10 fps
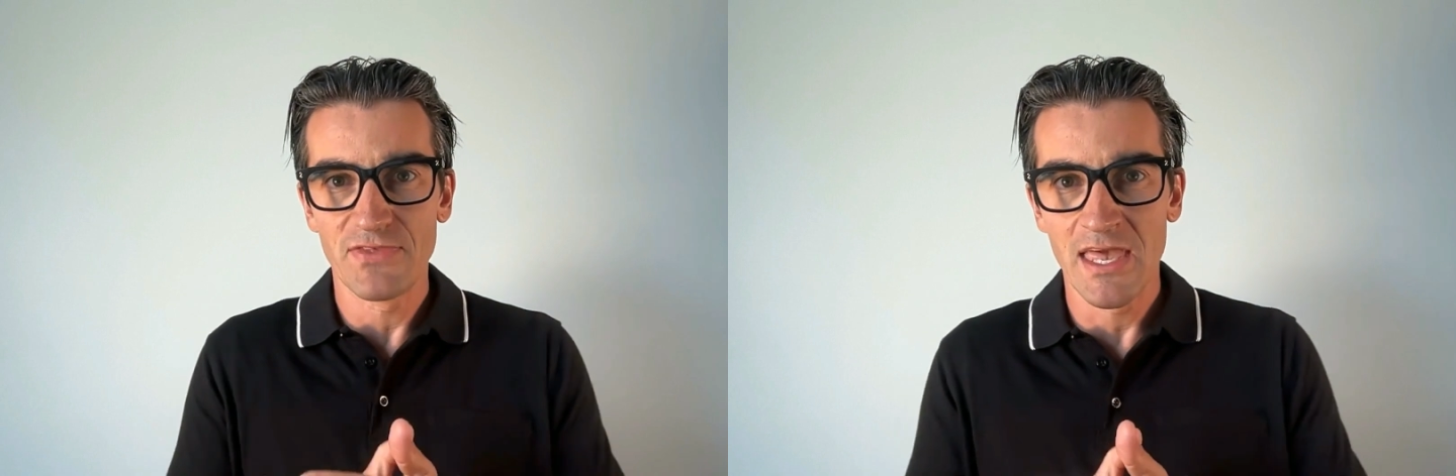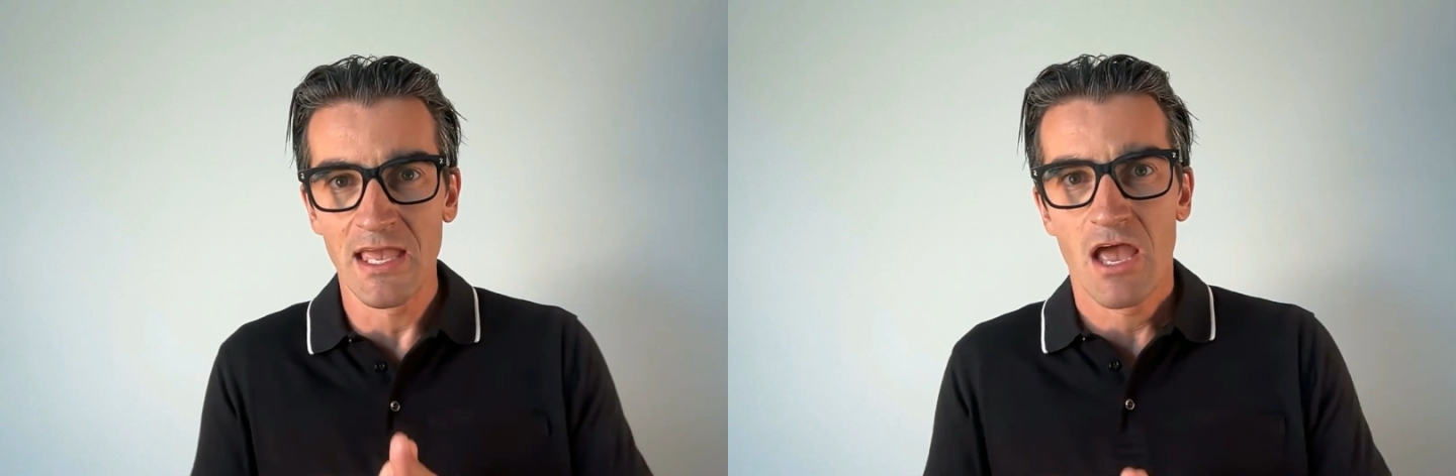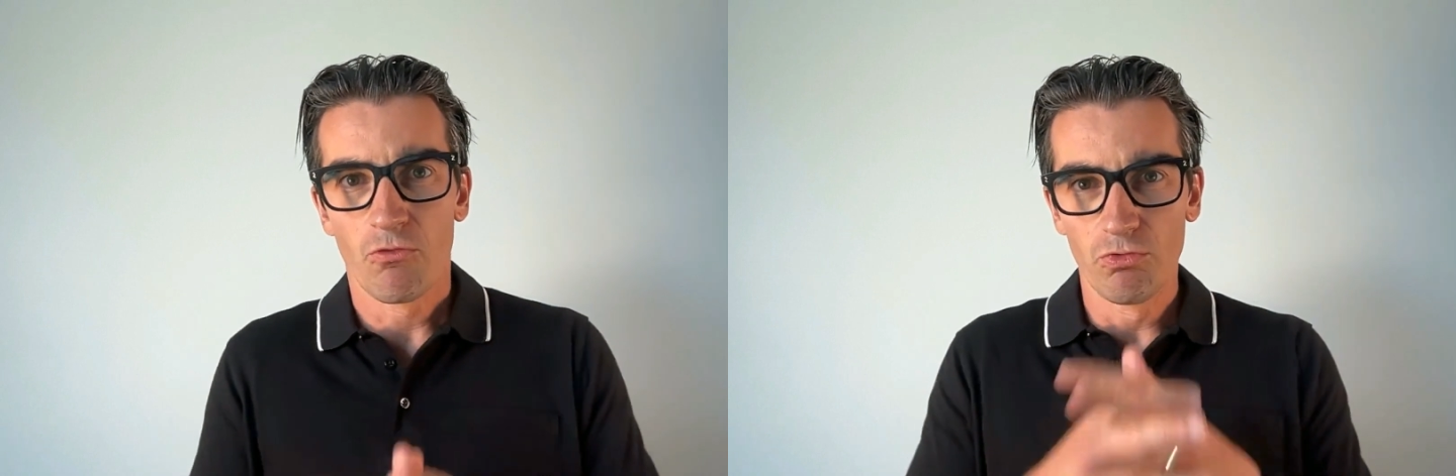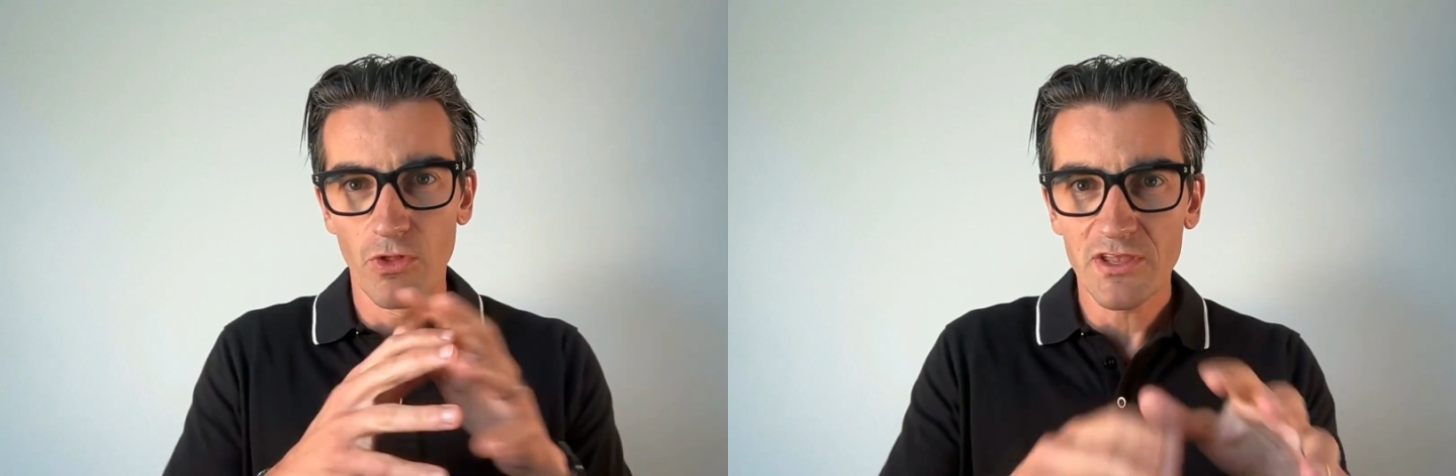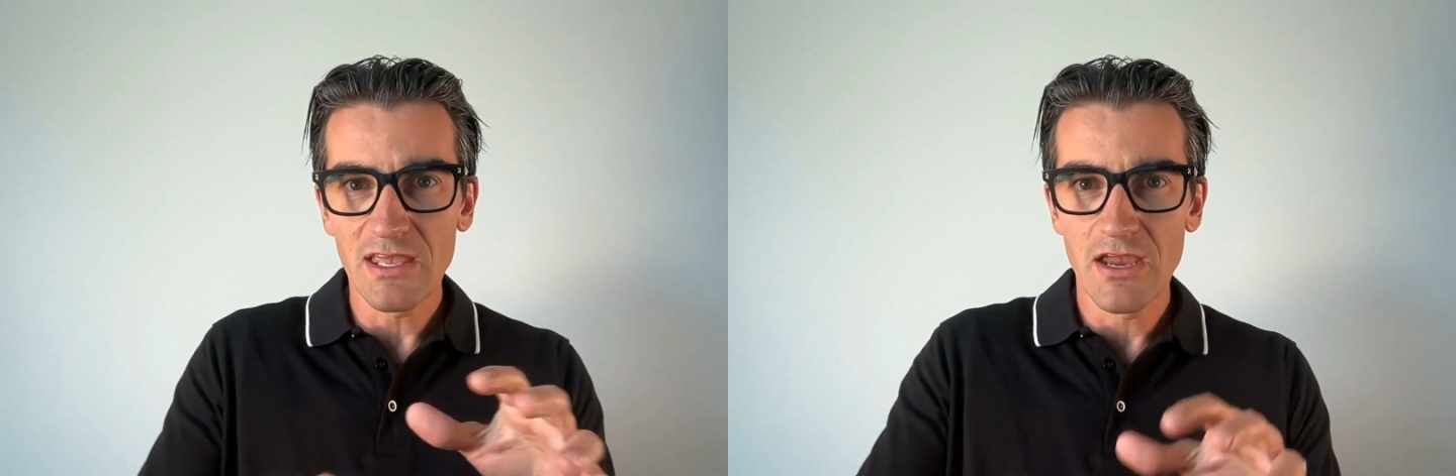thing. We're
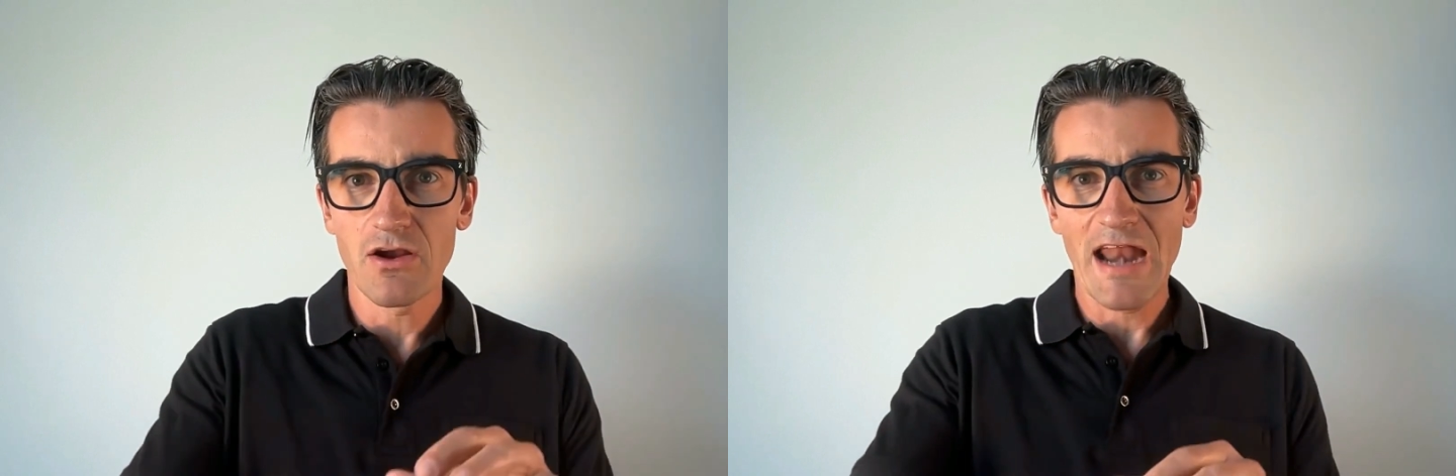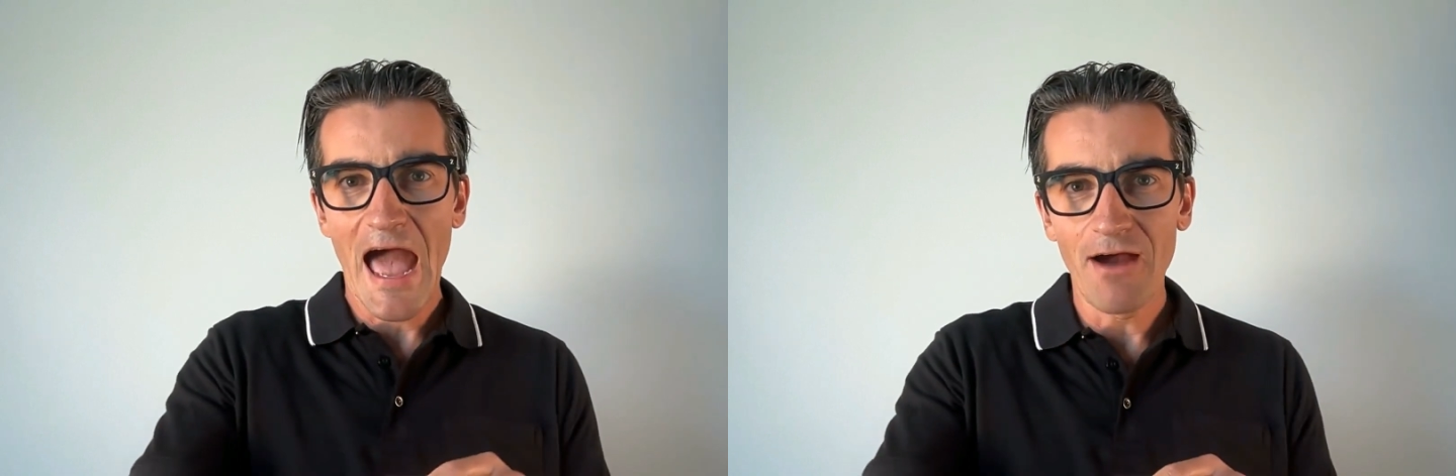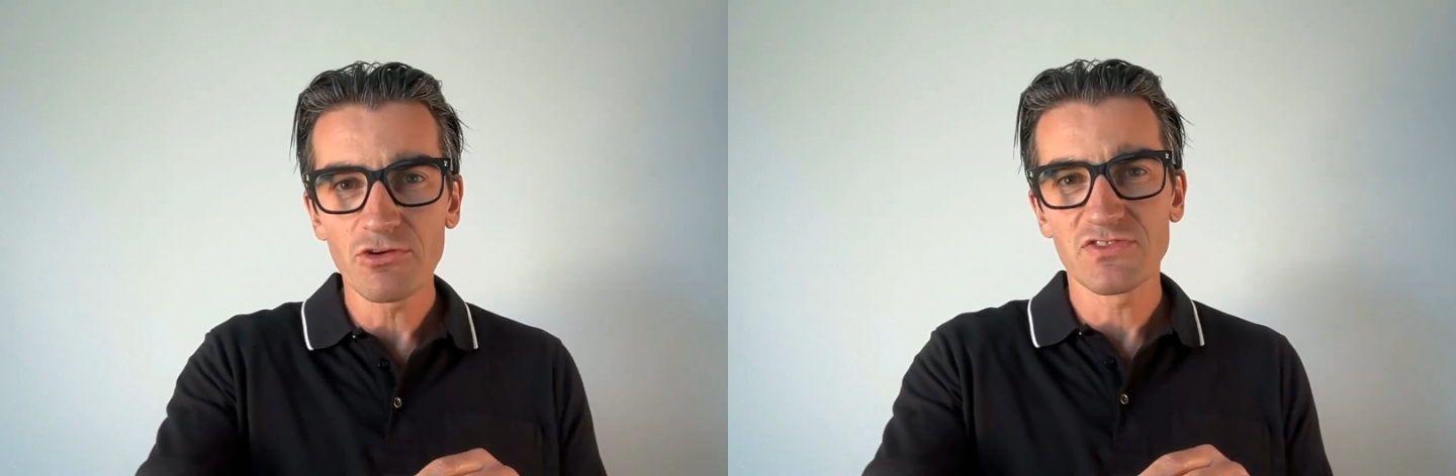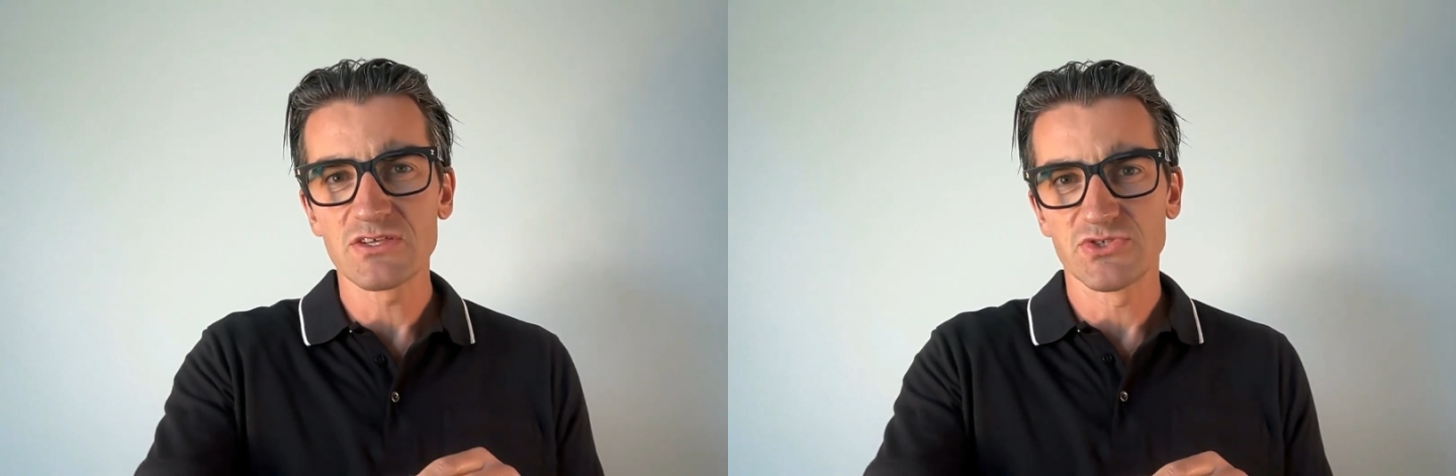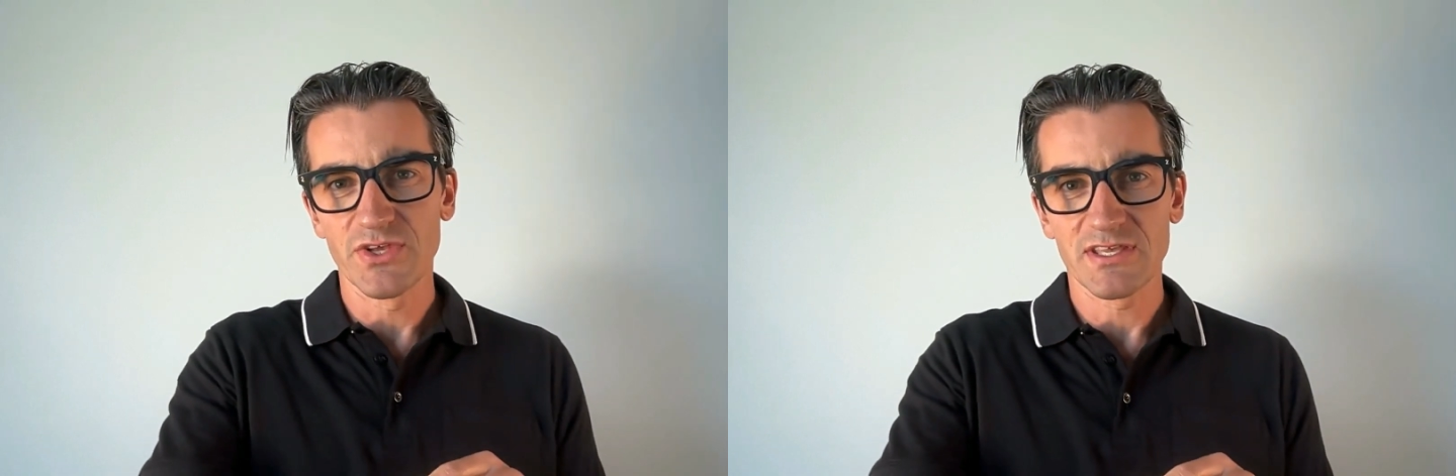looking here and how are
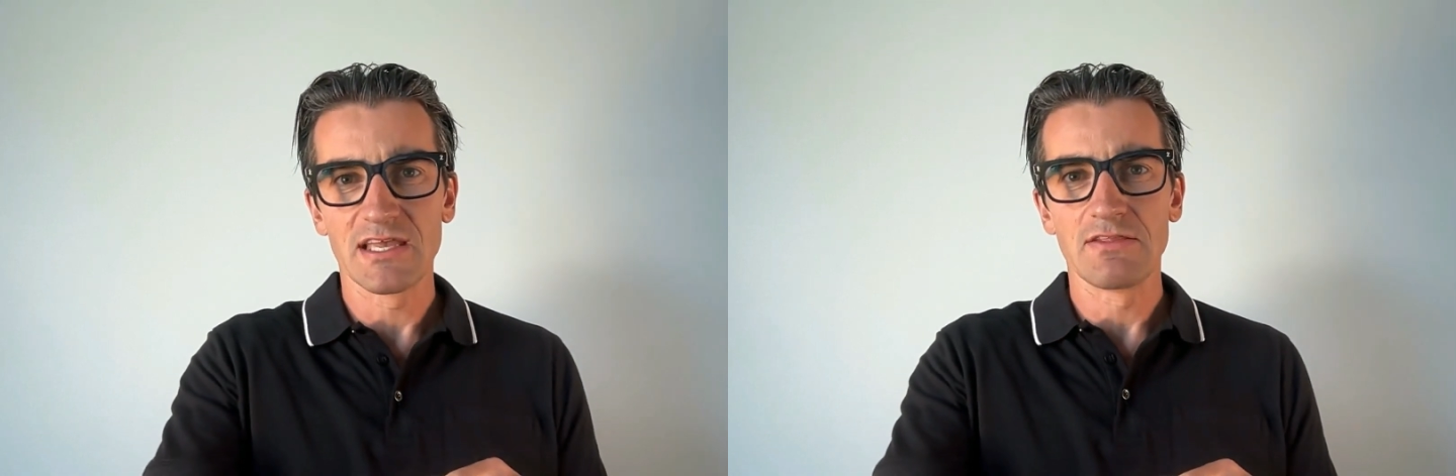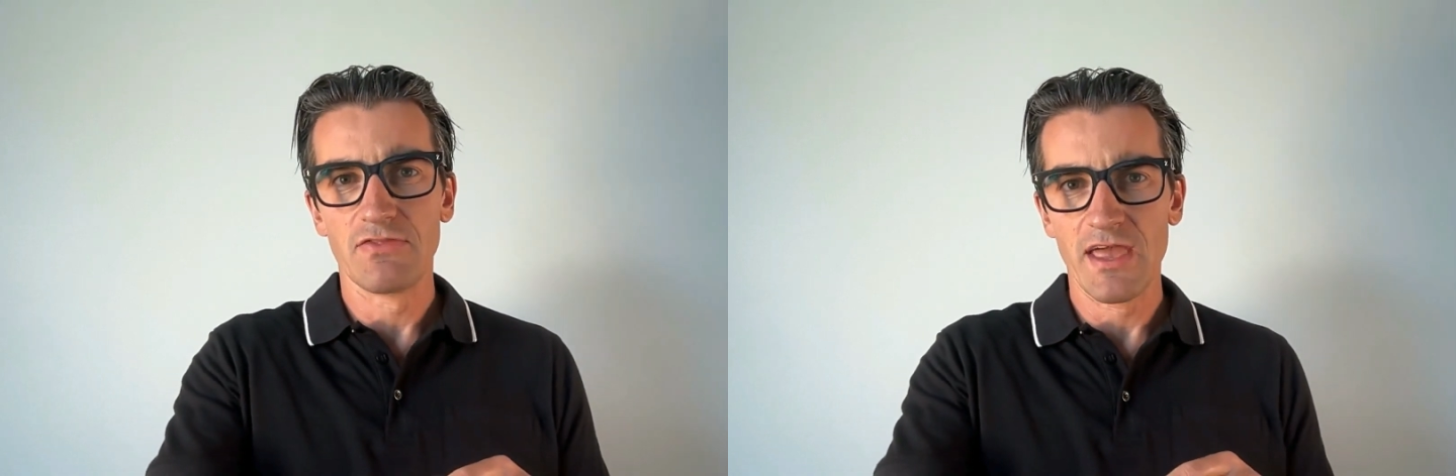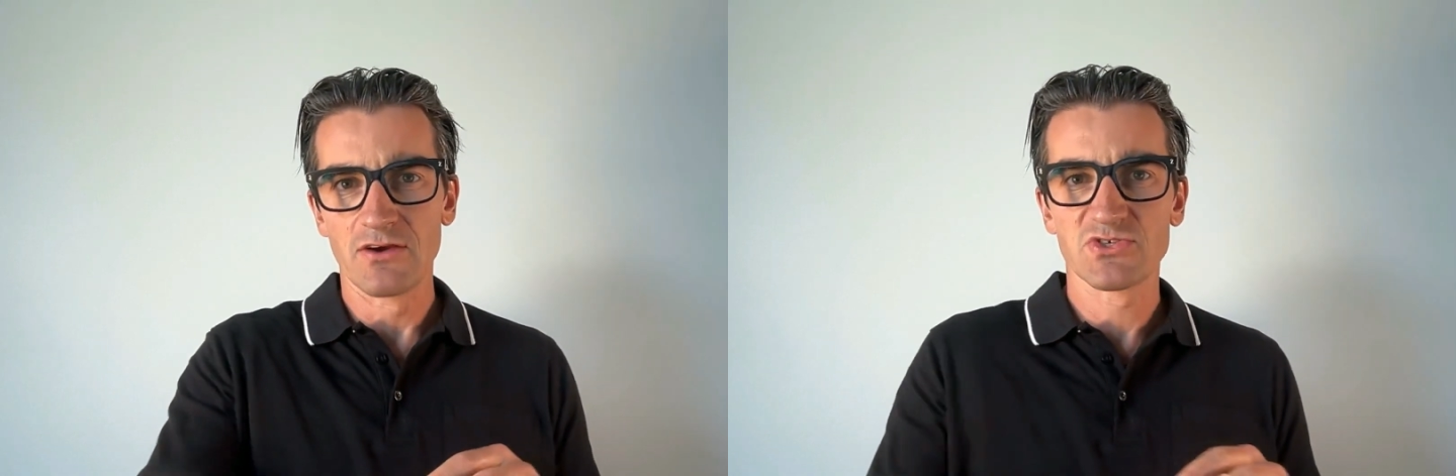things looking there?